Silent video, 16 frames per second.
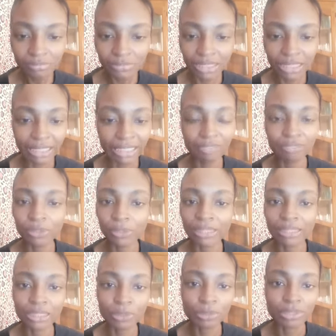have no
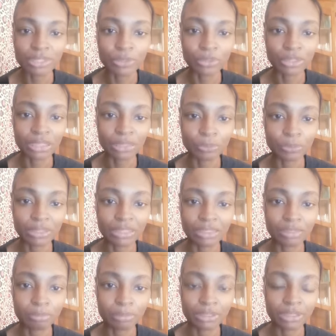idea what's going on with
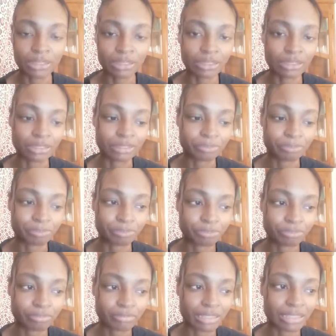it, but
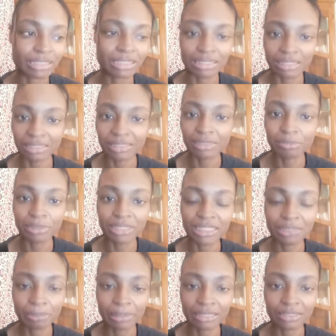it's to be
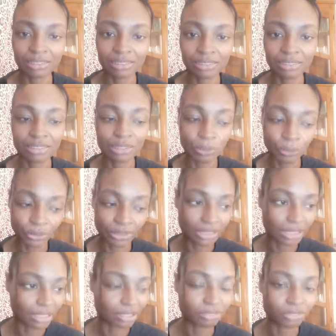expected. Glory to
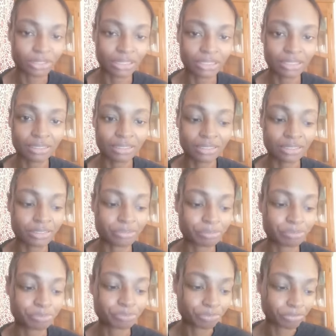God for
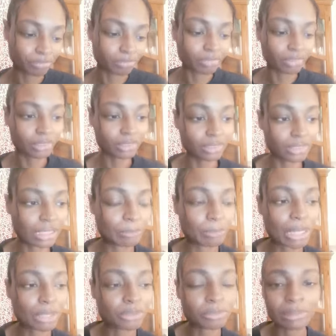that. I
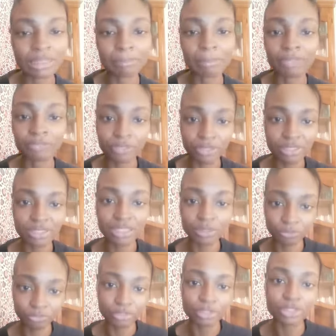probably my first
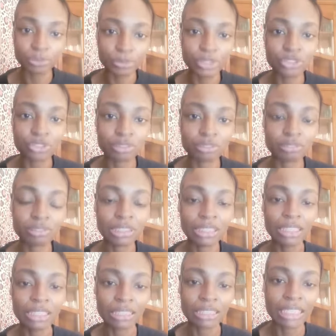their first original
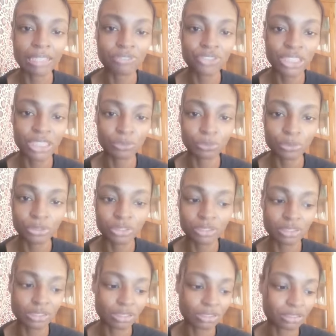live chat
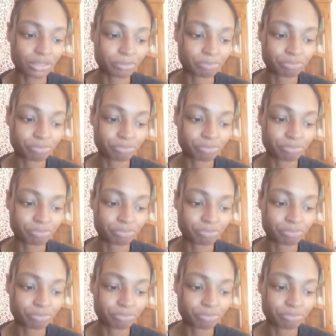was I